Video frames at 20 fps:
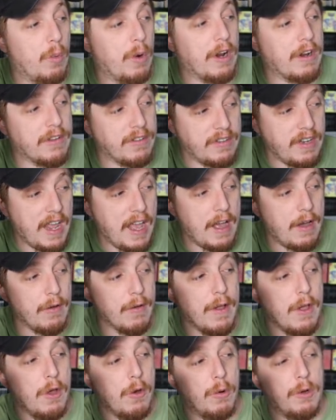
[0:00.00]
Whereas
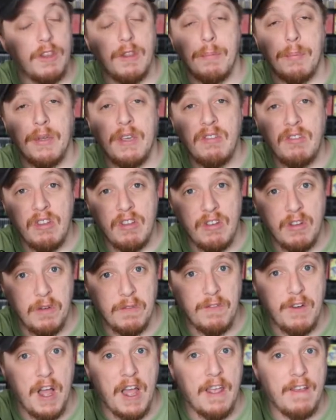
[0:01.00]
now, with the
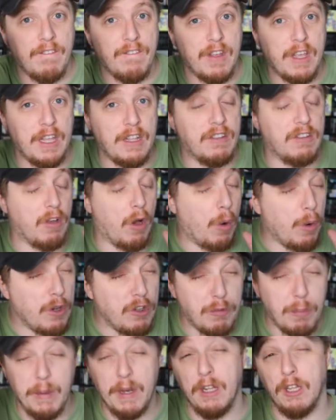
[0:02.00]
PlayStation 5, it's
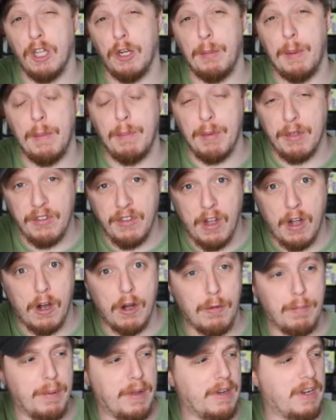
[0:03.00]
always been a little bit
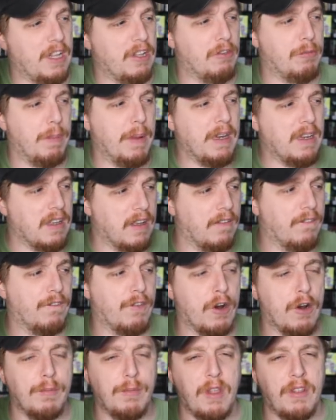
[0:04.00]
bizarre, but it's been
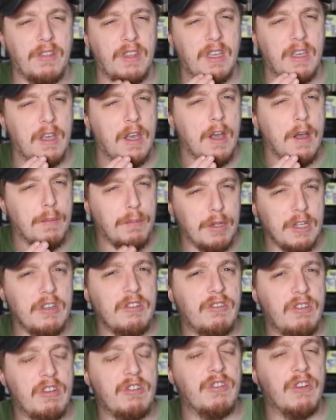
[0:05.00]
confirmed that the
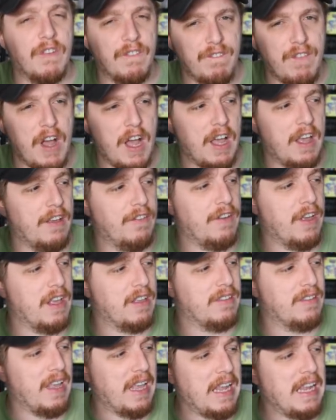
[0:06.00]
PlayStation 5
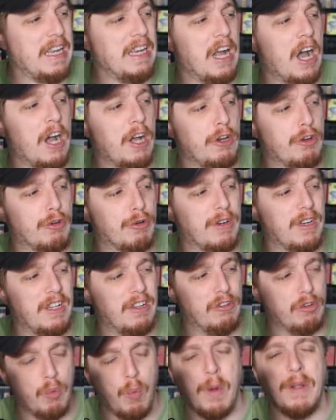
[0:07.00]
has
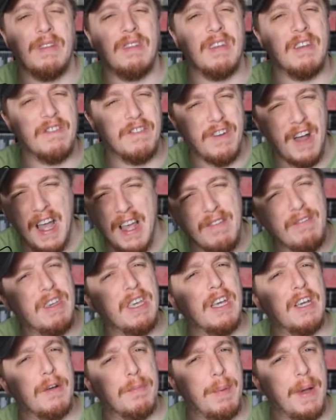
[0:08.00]
825
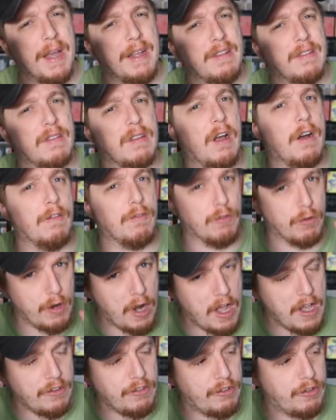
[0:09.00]
gigabytes of
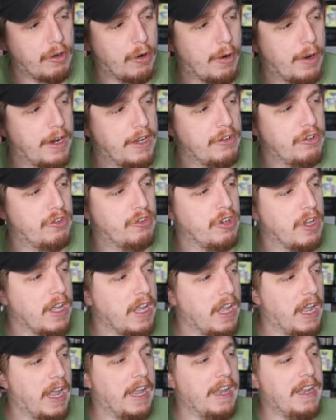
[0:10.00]
raw storage,
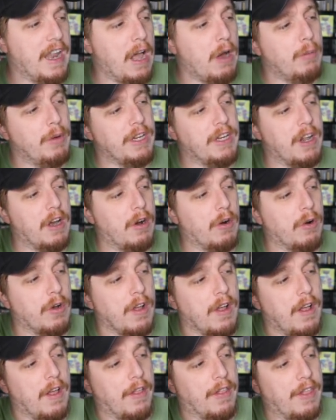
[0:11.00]
and now we know
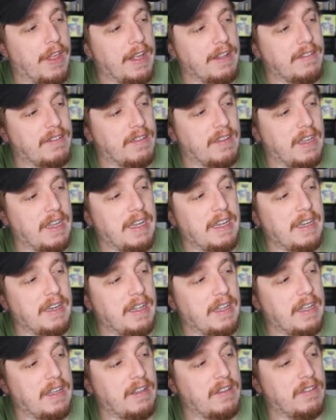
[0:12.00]
that it
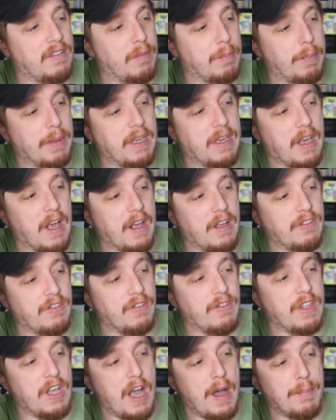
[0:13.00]
is, because
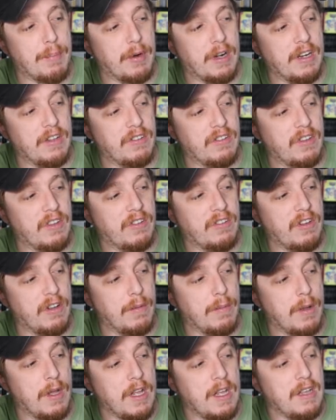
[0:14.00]
of the operating
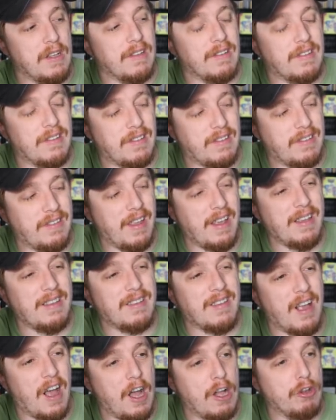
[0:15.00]
system,
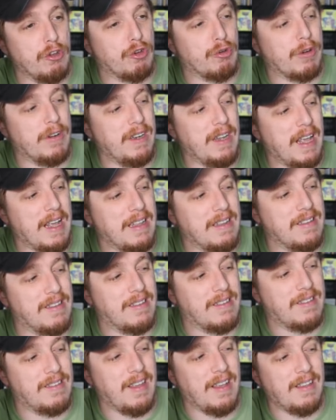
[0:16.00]

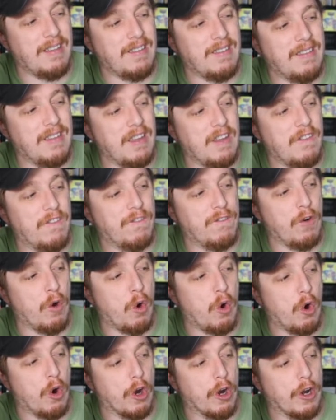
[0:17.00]

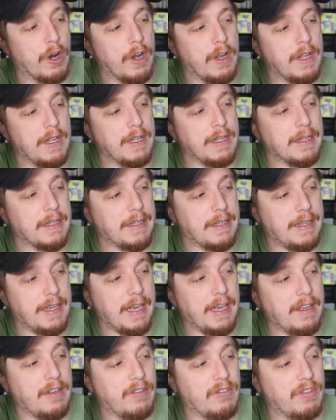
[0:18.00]
664
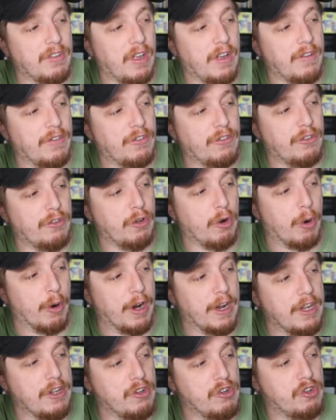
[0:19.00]
gigs of
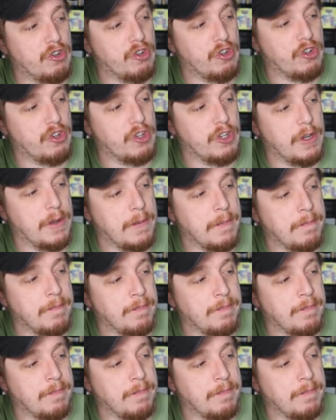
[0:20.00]
storage